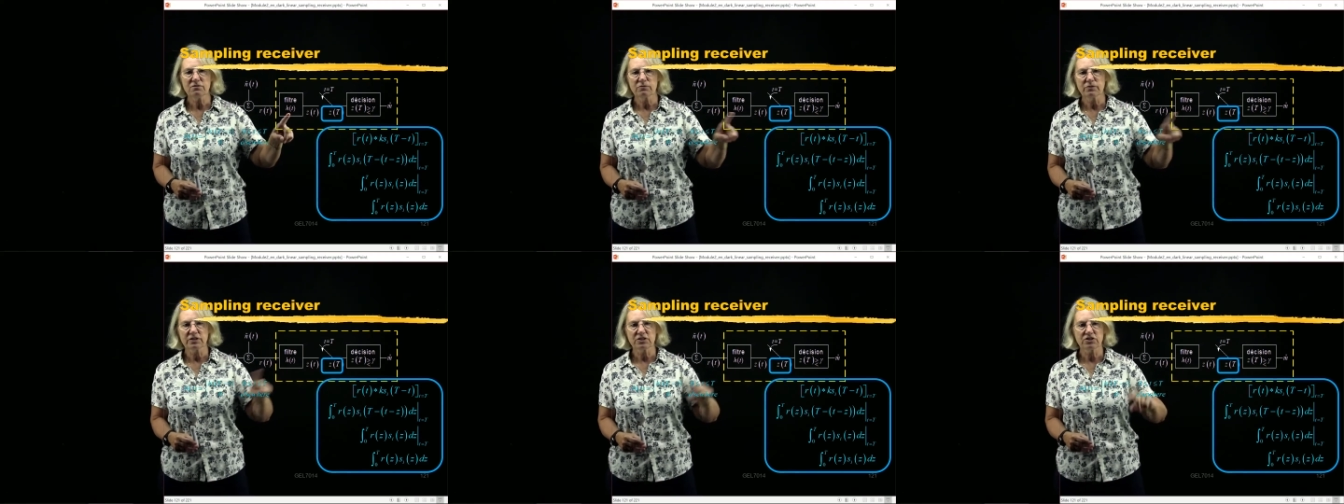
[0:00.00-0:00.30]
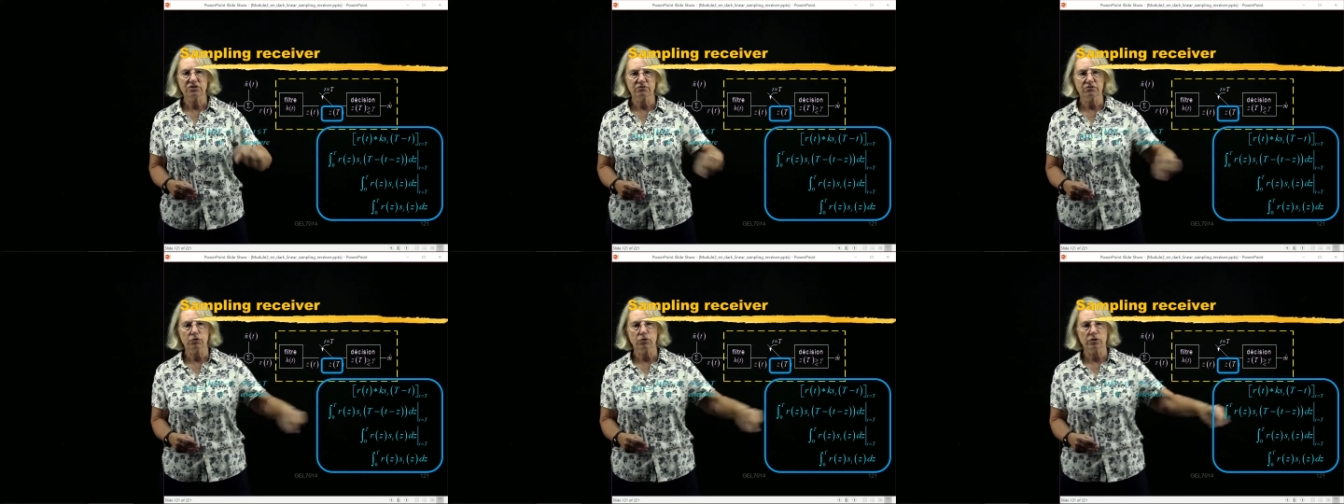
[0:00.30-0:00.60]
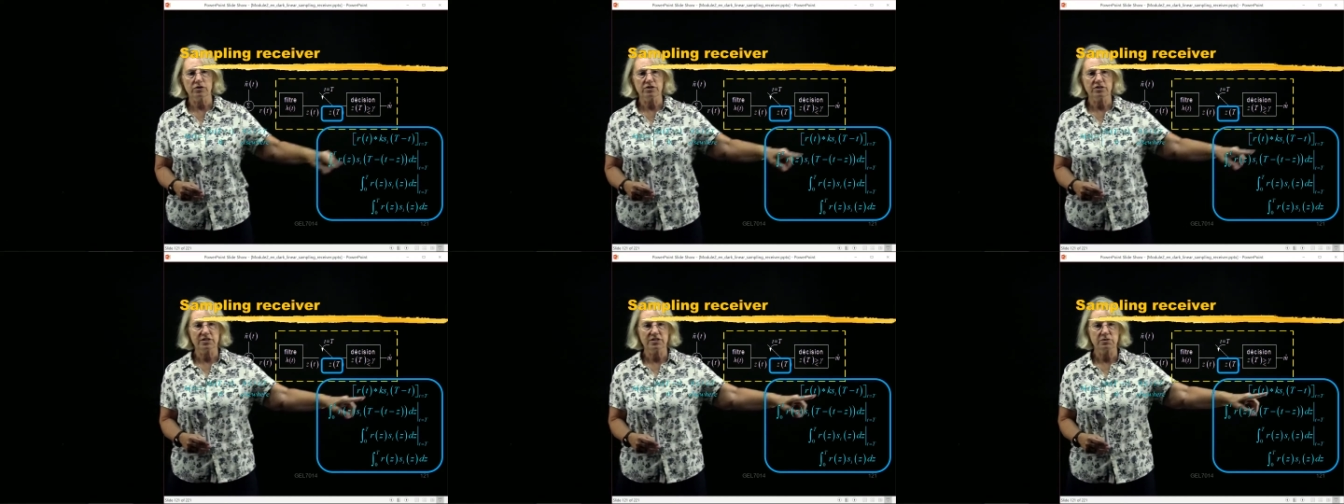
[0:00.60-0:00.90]
which of
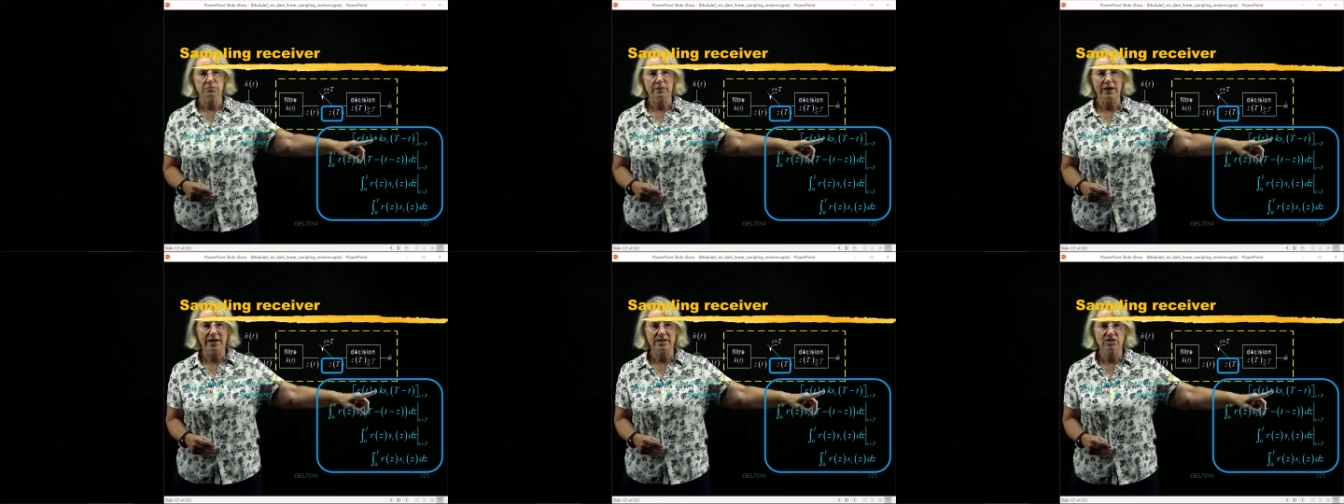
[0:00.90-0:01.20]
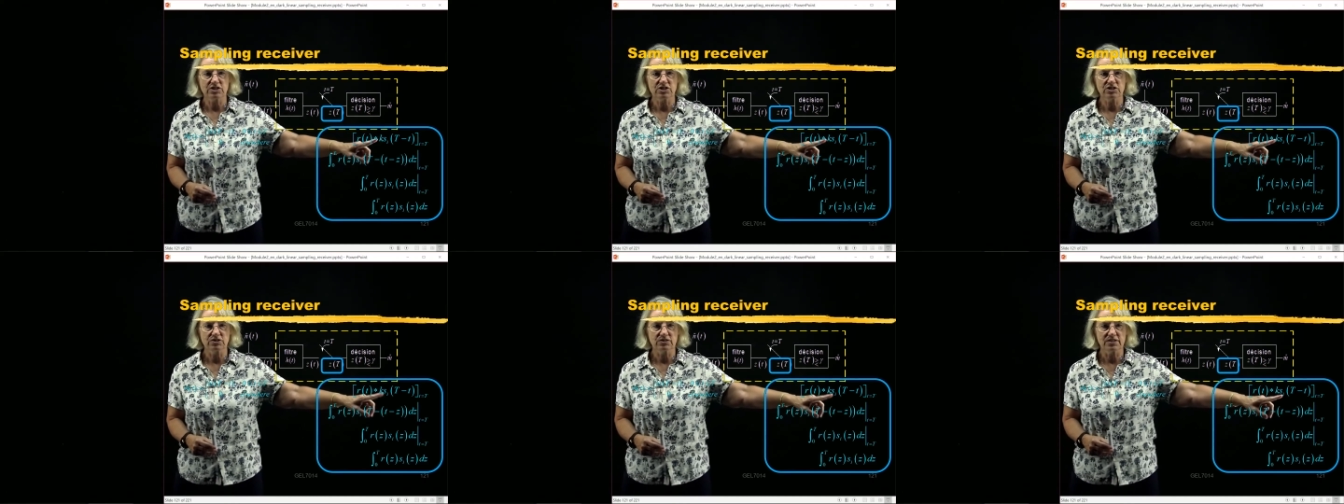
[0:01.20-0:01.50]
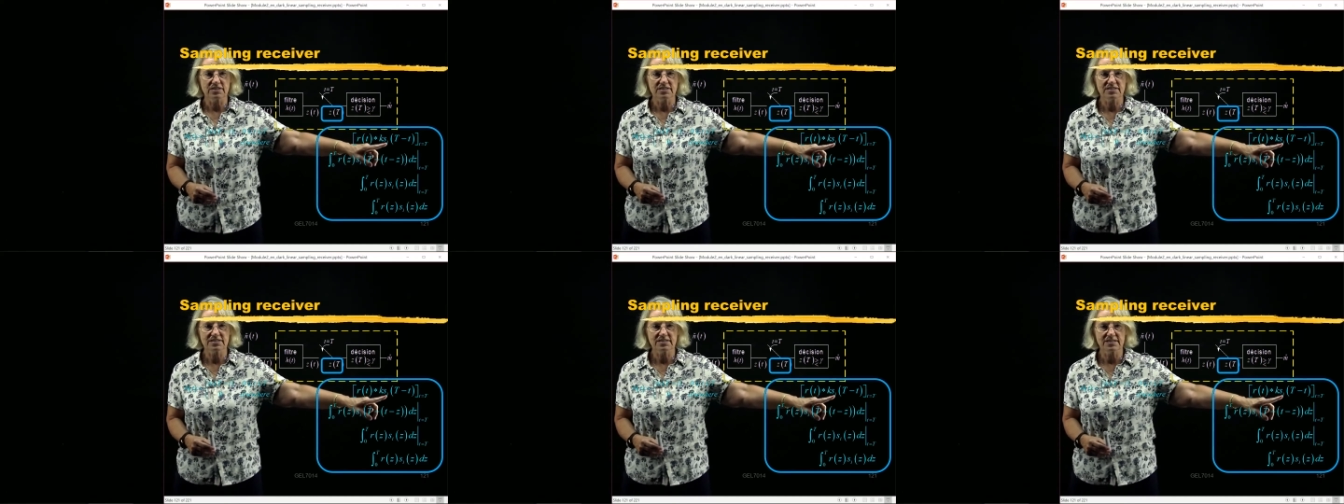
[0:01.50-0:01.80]
course is matched to
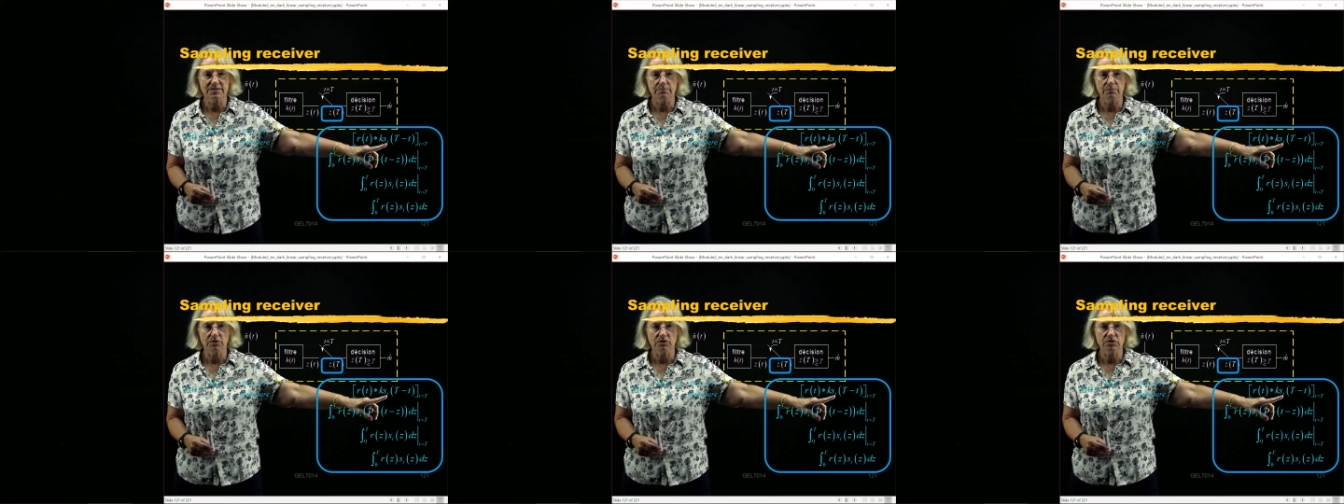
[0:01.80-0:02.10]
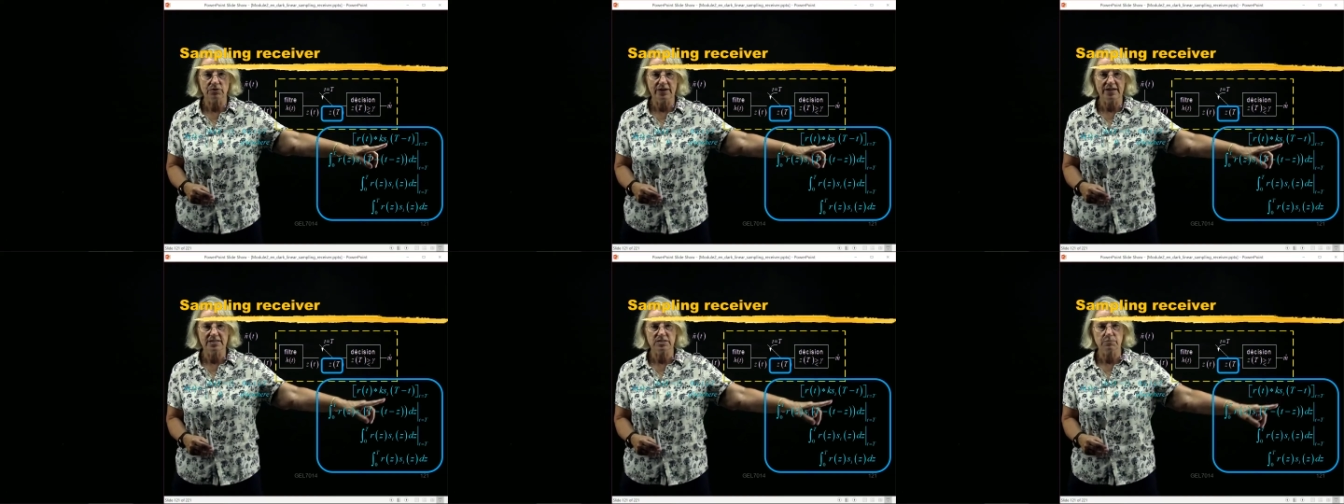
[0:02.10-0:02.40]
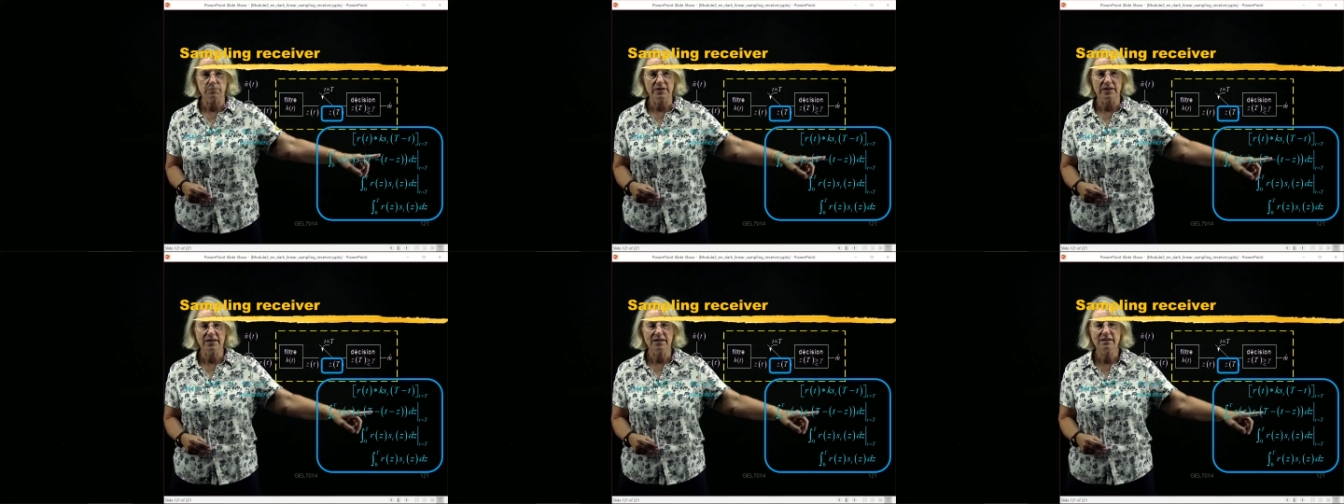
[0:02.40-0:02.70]
the symbol
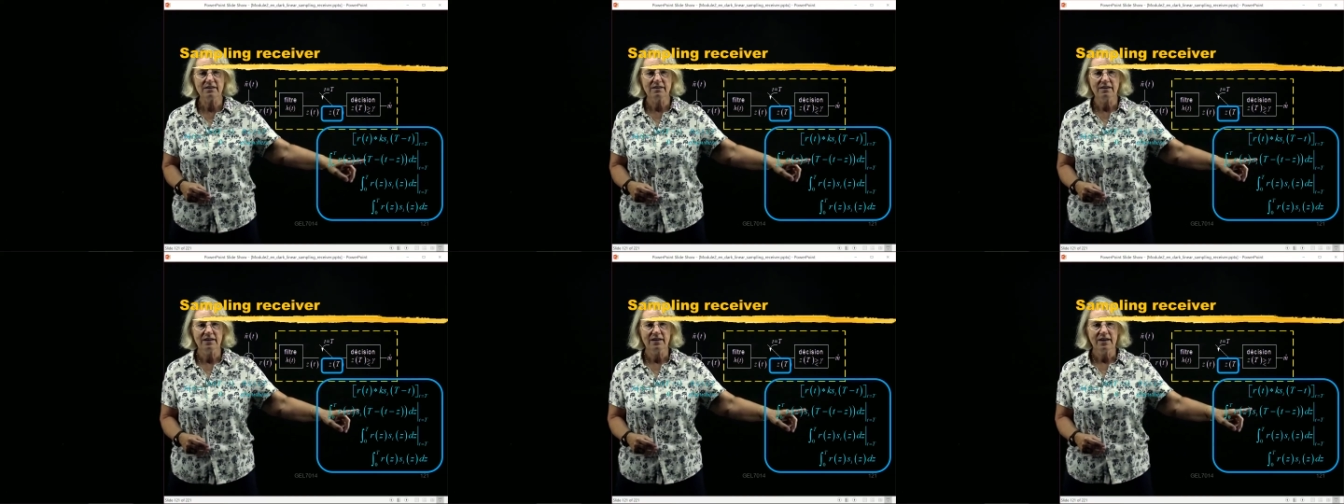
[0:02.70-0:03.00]
transmitted,